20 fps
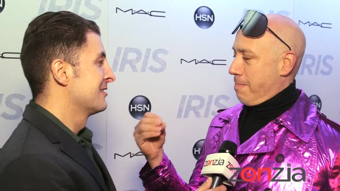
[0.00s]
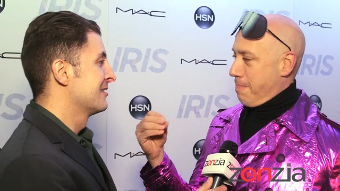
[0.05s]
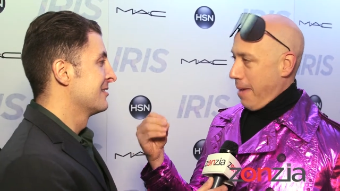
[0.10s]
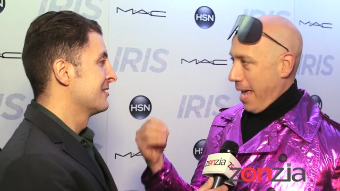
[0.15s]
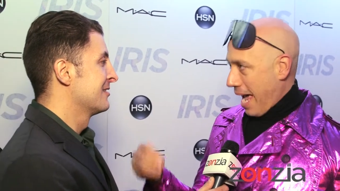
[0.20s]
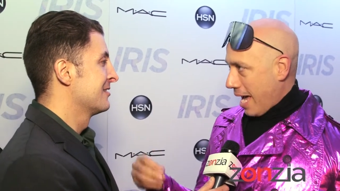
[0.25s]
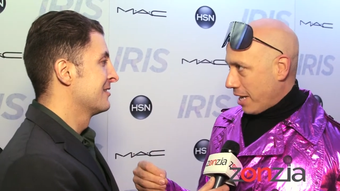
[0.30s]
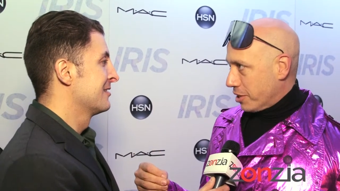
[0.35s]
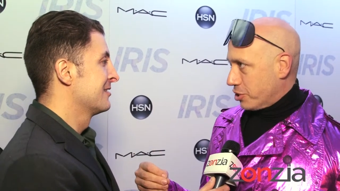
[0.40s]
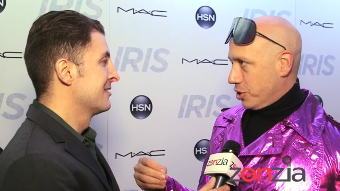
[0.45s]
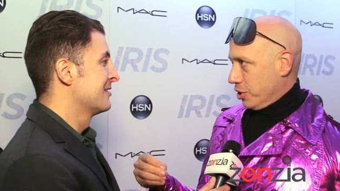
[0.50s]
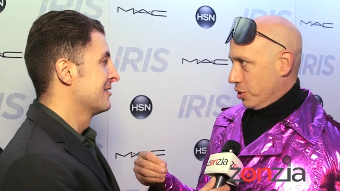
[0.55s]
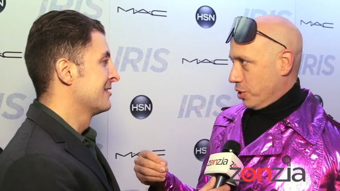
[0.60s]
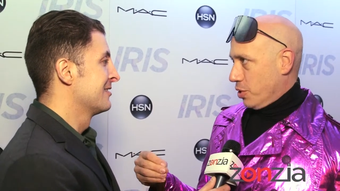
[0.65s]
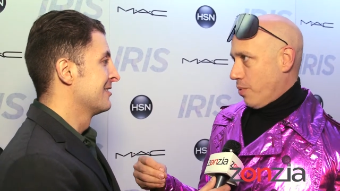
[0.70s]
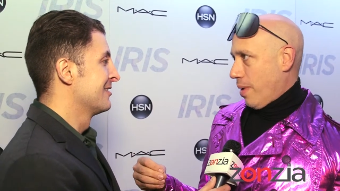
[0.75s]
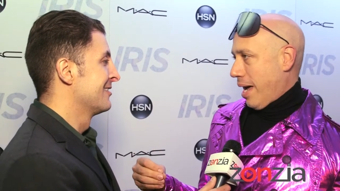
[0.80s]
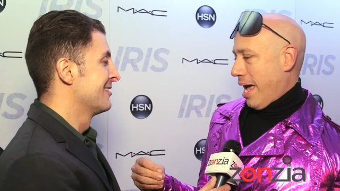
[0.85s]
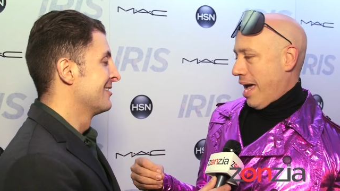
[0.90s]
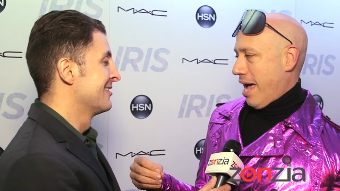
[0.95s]
Speaker 1: passion
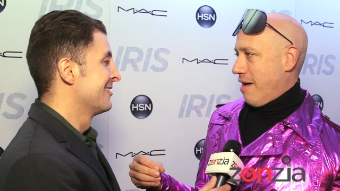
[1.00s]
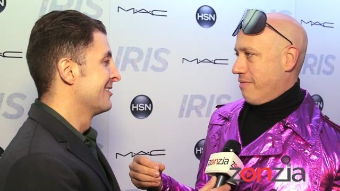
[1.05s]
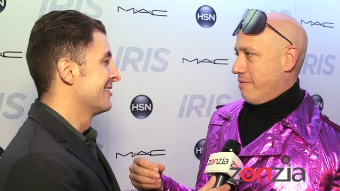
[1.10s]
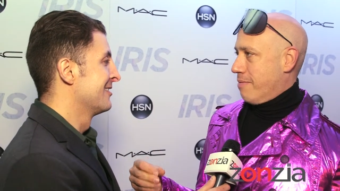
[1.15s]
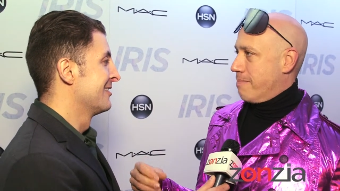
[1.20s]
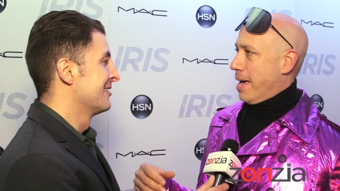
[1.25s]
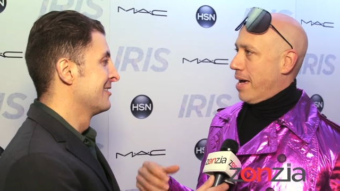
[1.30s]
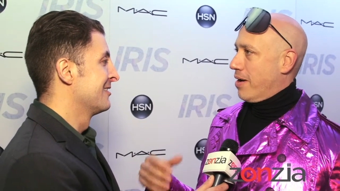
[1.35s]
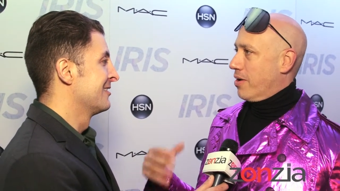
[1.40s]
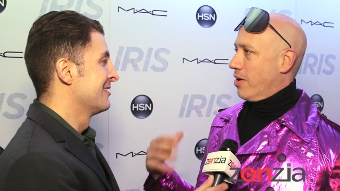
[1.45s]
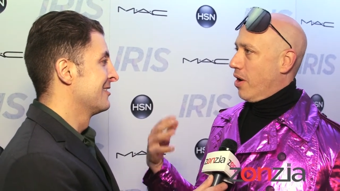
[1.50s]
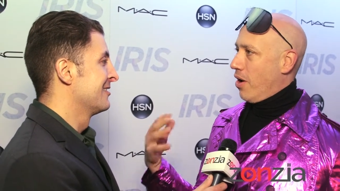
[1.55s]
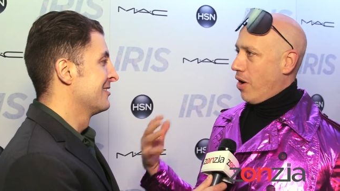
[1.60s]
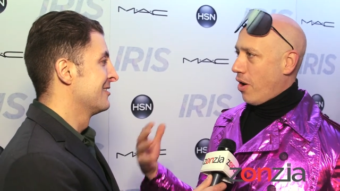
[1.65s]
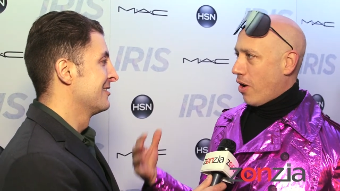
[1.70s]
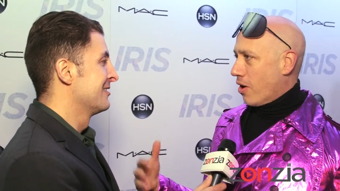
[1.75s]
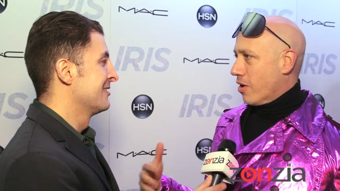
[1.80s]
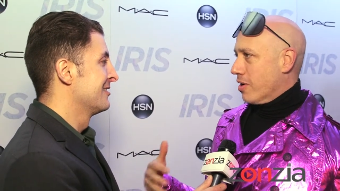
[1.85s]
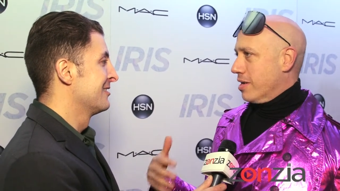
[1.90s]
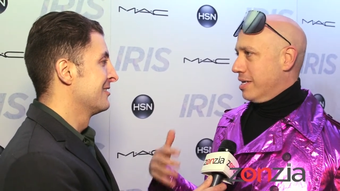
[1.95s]
you have about
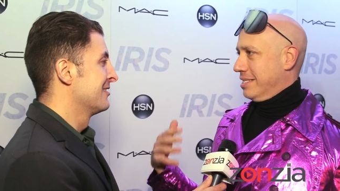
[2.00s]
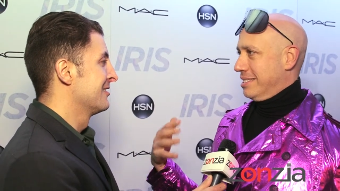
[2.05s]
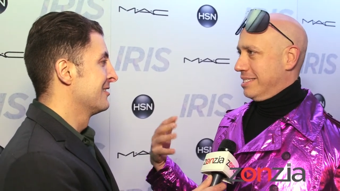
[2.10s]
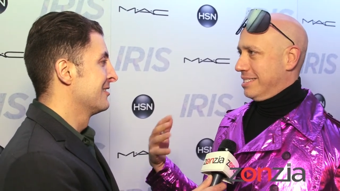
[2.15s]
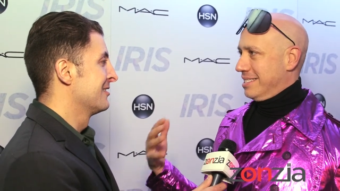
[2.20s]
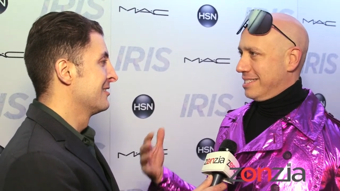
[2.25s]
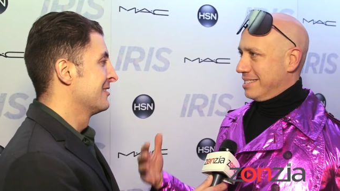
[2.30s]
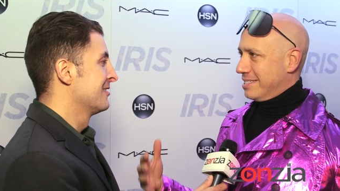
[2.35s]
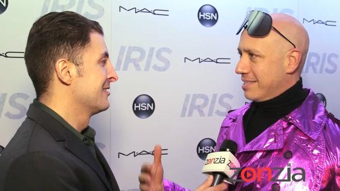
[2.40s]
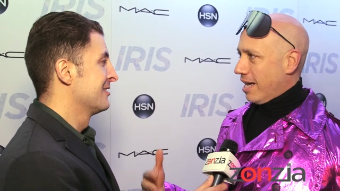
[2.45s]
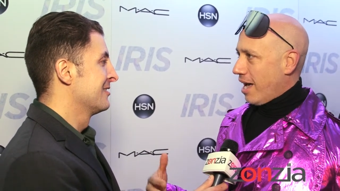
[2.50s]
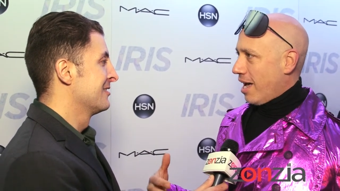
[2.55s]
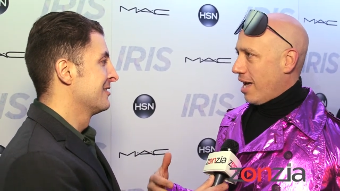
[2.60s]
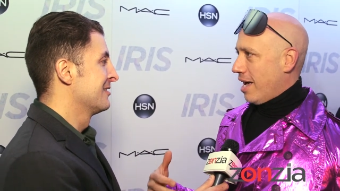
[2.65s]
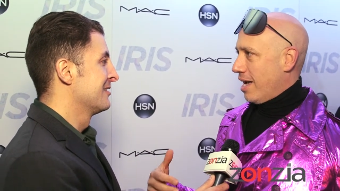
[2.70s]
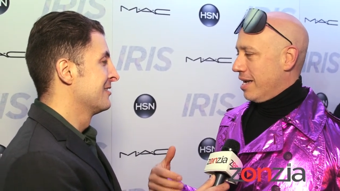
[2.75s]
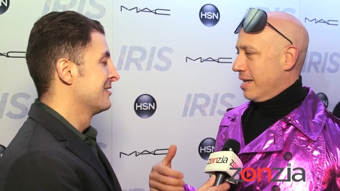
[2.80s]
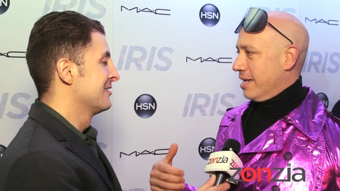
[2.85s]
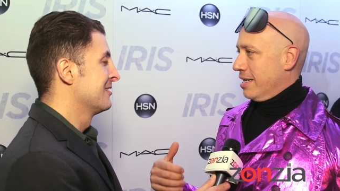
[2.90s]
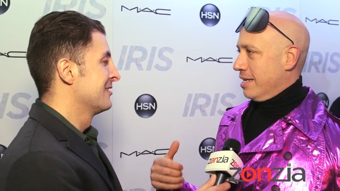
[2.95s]
art and
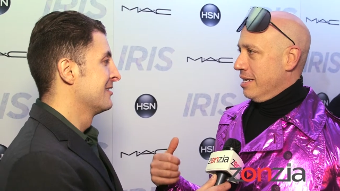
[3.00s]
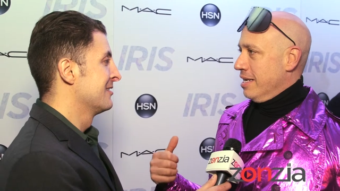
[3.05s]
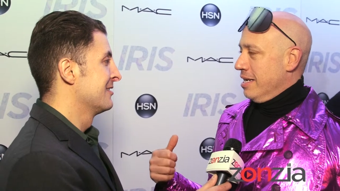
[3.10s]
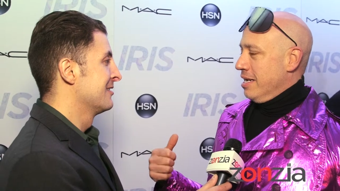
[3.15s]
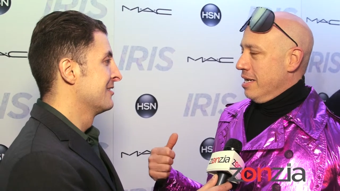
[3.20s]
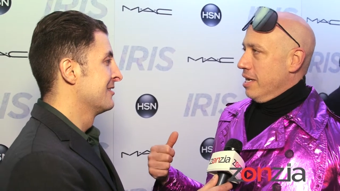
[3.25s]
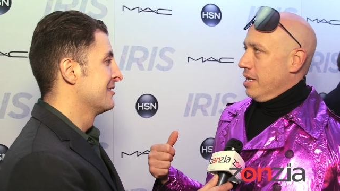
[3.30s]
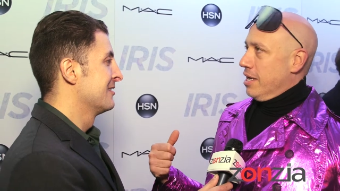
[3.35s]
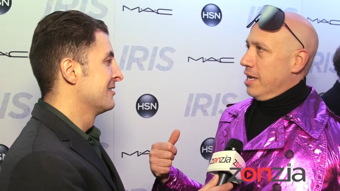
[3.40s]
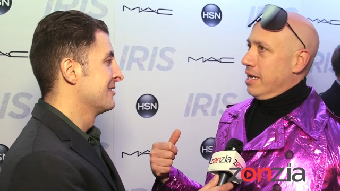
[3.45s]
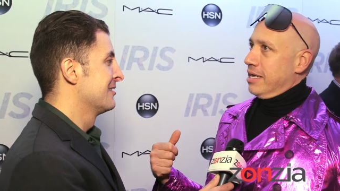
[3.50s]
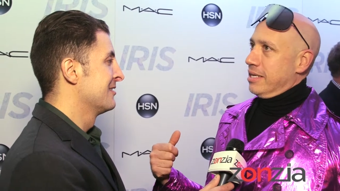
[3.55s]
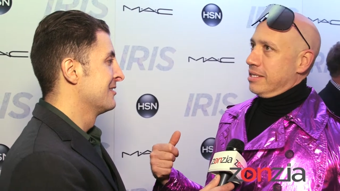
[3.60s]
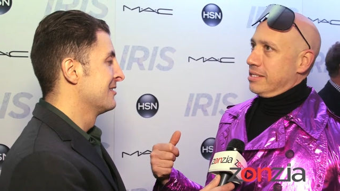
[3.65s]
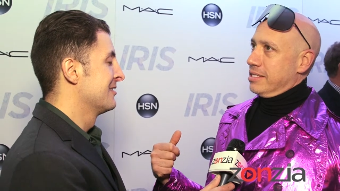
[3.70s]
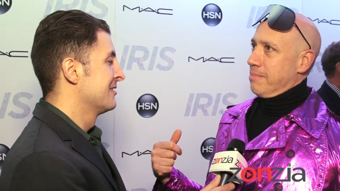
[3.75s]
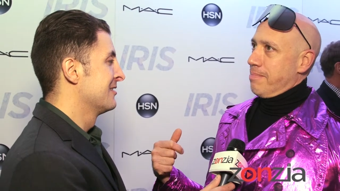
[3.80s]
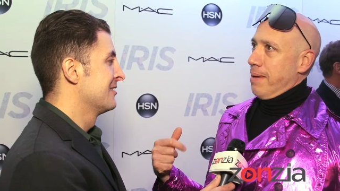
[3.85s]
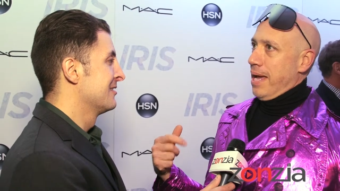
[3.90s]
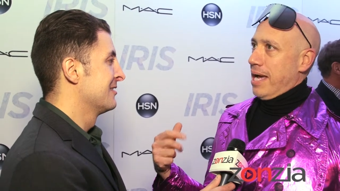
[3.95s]
design. It's
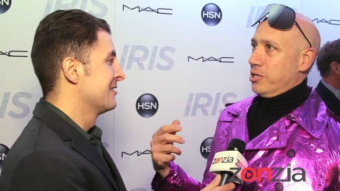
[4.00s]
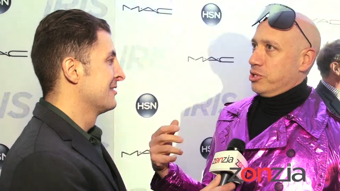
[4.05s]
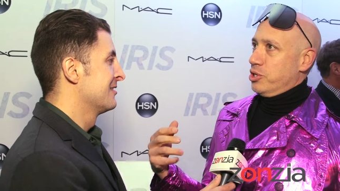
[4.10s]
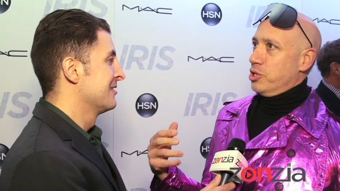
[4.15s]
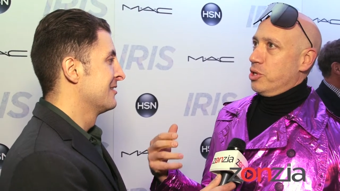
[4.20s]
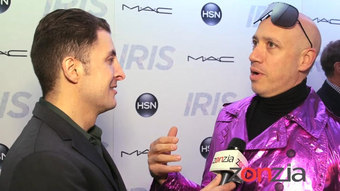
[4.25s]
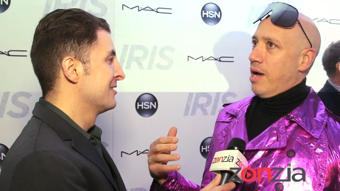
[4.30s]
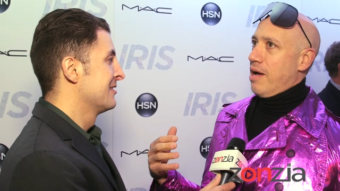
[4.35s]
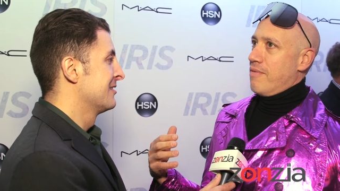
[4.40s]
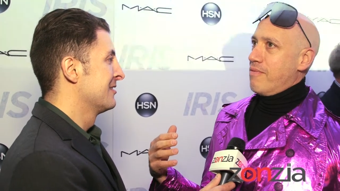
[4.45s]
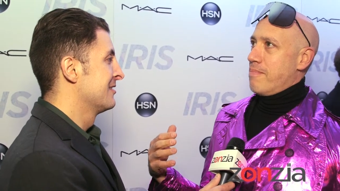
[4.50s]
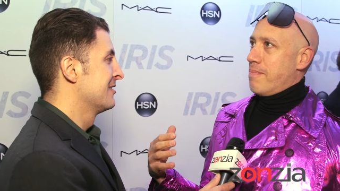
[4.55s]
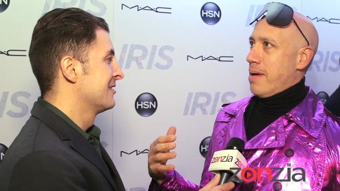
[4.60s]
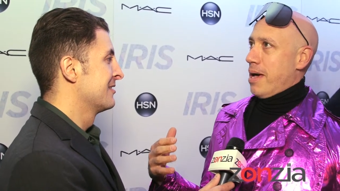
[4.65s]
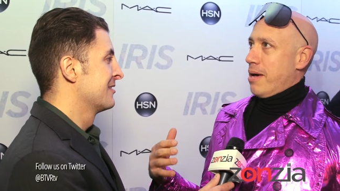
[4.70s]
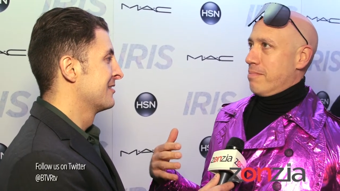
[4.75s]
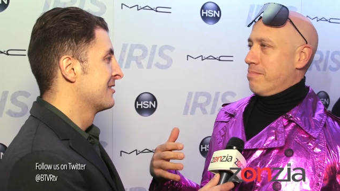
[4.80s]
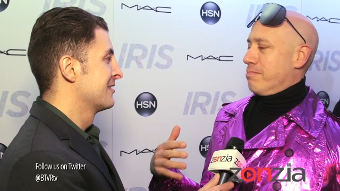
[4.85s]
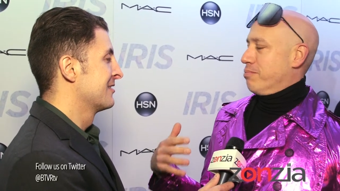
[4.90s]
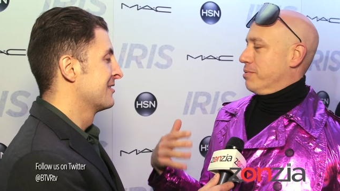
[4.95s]
a passion you have
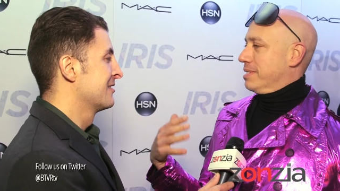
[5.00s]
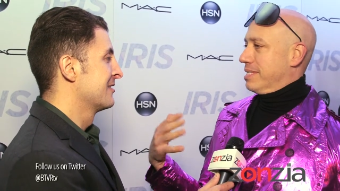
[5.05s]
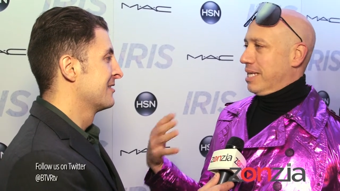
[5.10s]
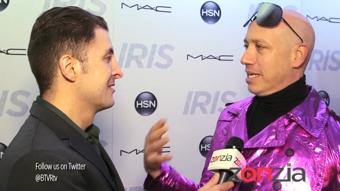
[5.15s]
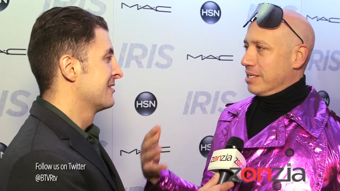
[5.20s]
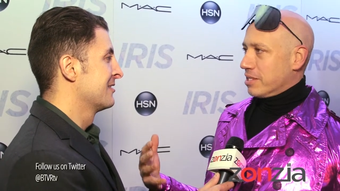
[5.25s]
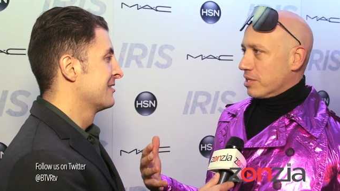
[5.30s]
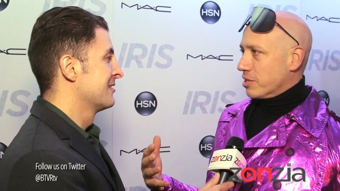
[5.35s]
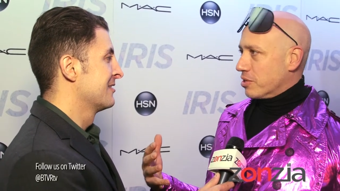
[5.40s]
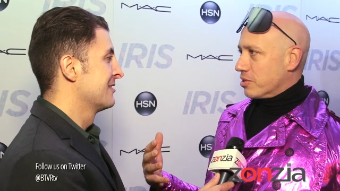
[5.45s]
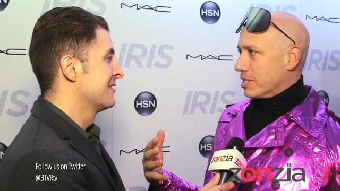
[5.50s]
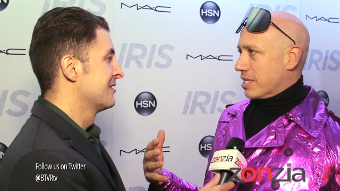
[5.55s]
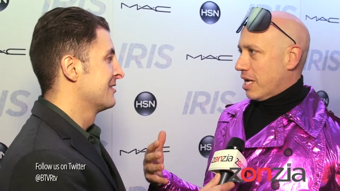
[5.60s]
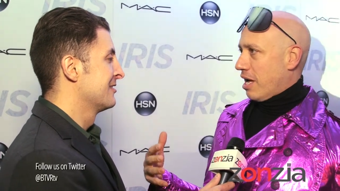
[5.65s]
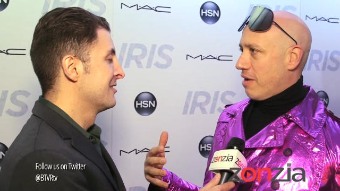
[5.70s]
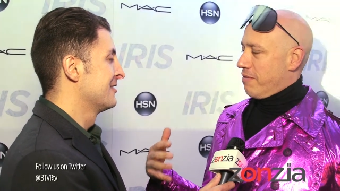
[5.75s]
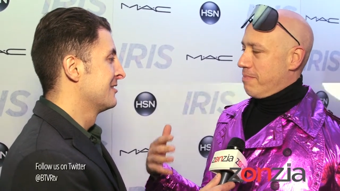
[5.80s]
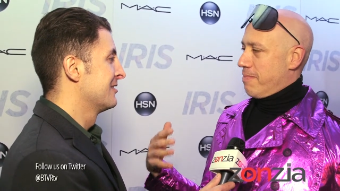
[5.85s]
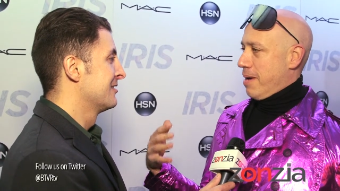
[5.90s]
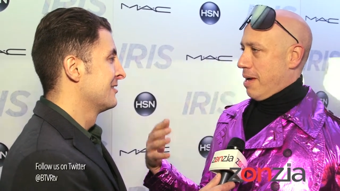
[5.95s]
about presenting
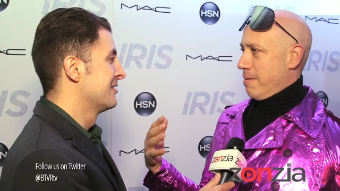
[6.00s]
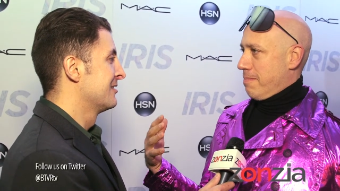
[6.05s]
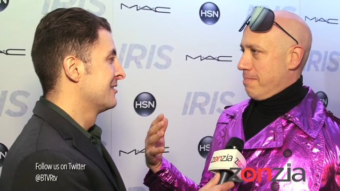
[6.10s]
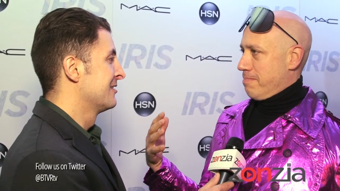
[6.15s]
yourself, about